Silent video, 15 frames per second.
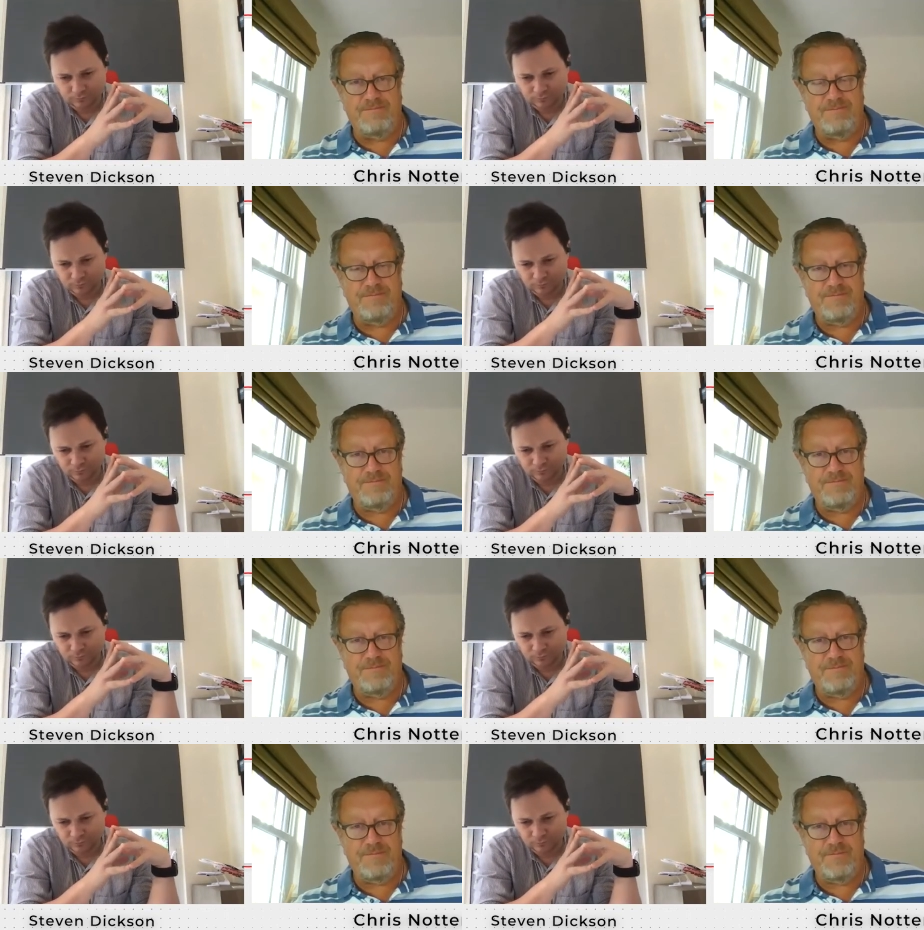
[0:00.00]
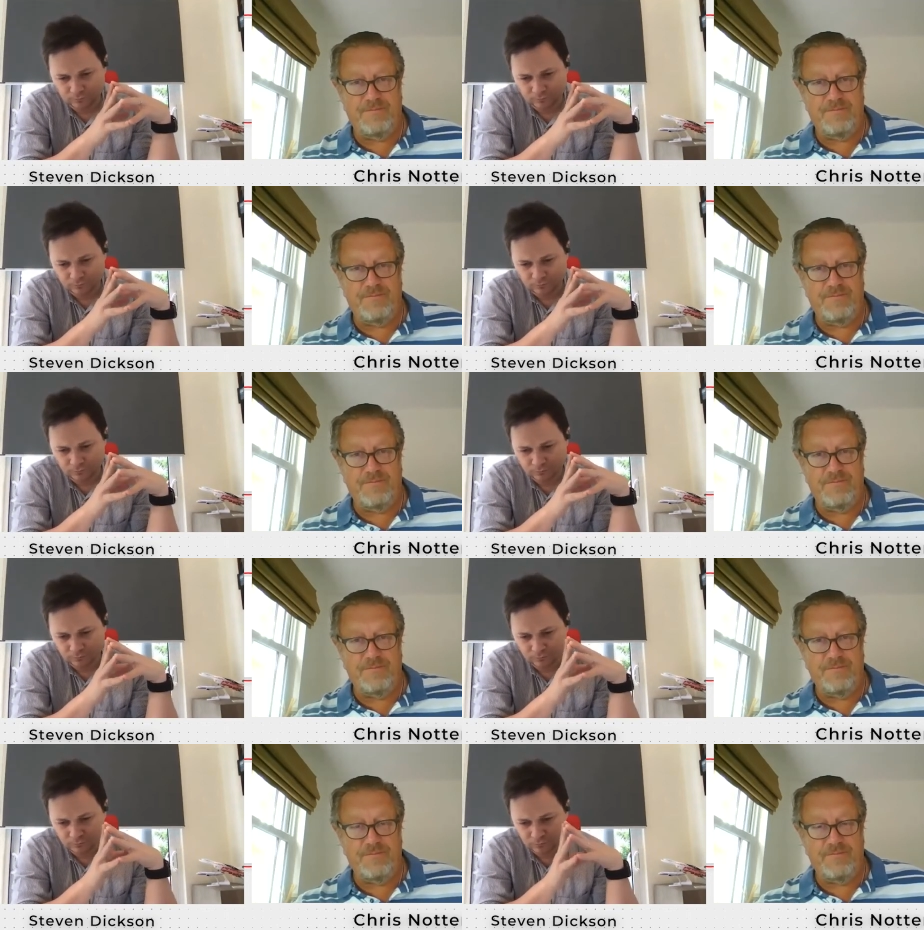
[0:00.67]

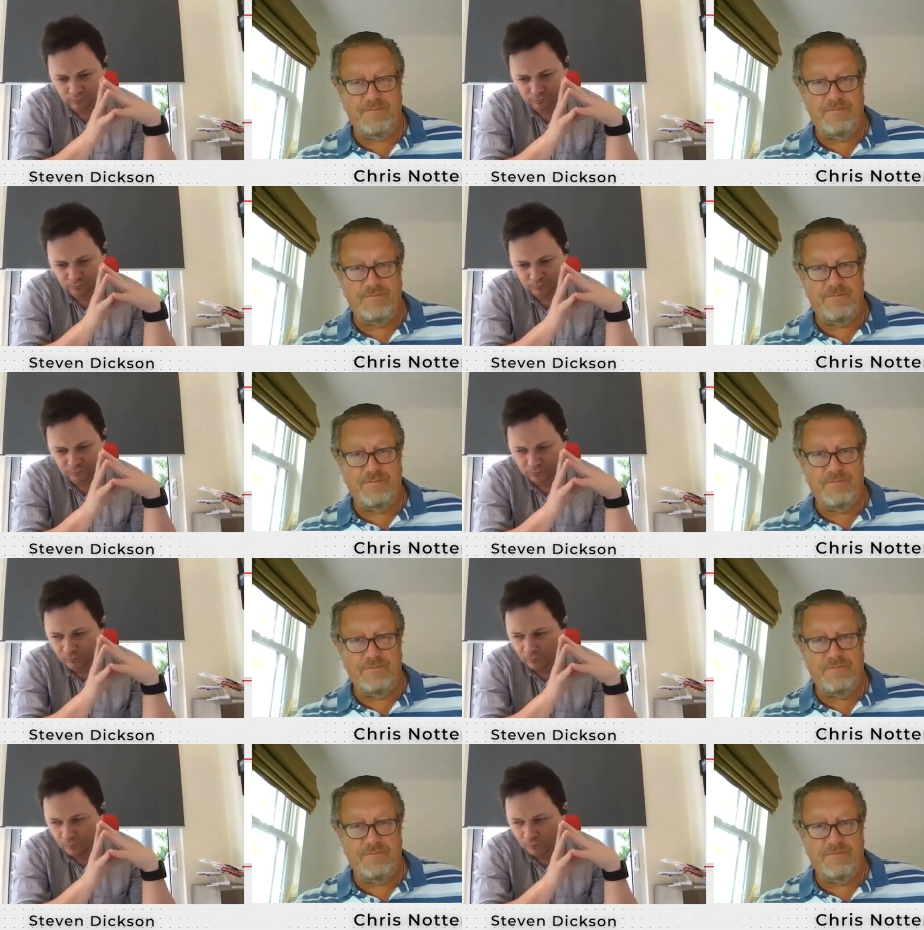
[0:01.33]
Nothing is said.